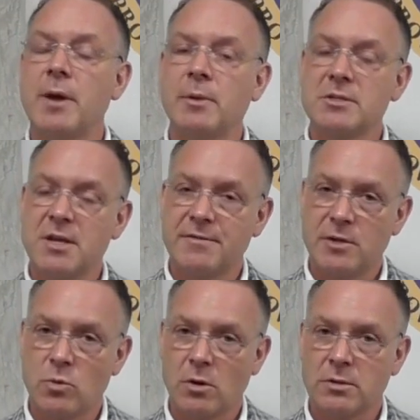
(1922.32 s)
in the public
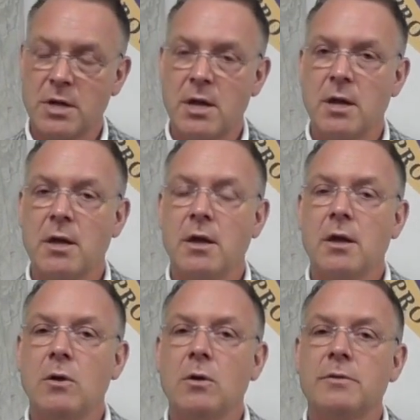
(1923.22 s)
safety world,
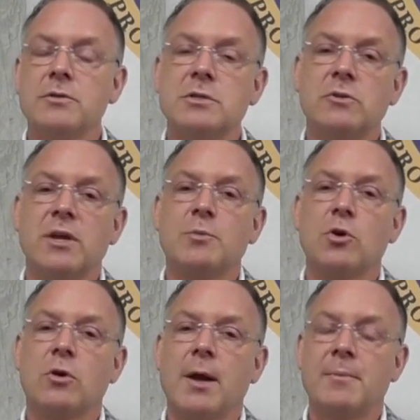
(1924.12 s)
there's a
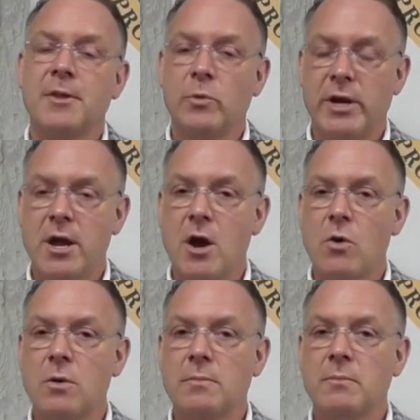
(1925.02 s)
unique program that we
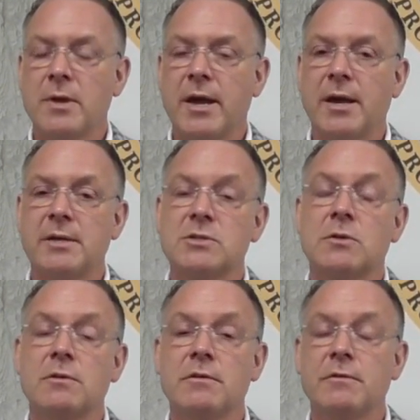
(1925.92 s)
know
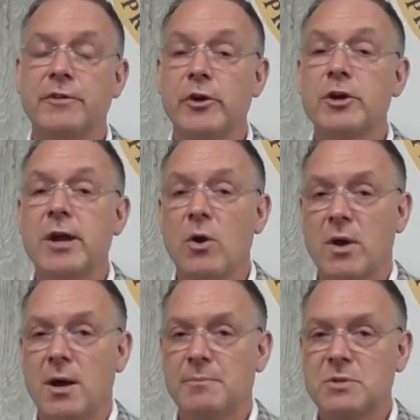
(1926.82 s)
has very good
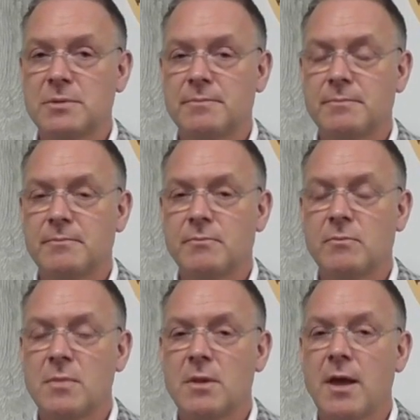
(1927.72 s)
outcomes,
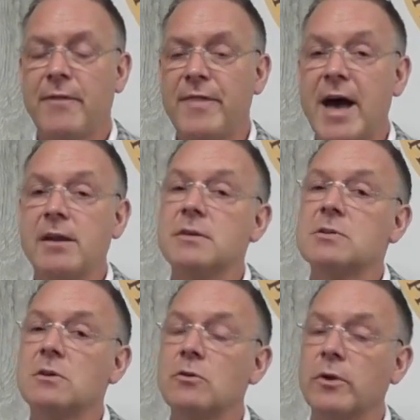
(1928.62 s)
and that
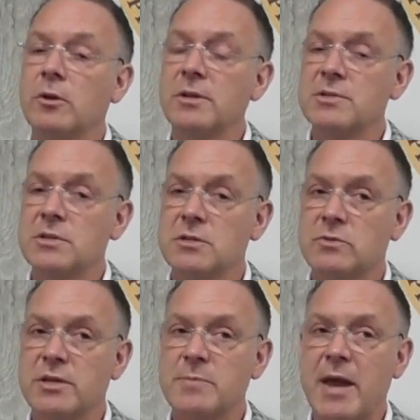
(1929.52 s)
is critical incident
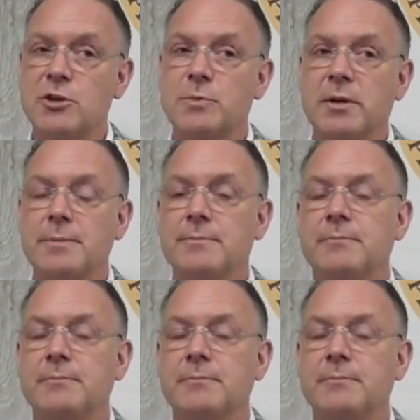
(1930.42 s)
stress management.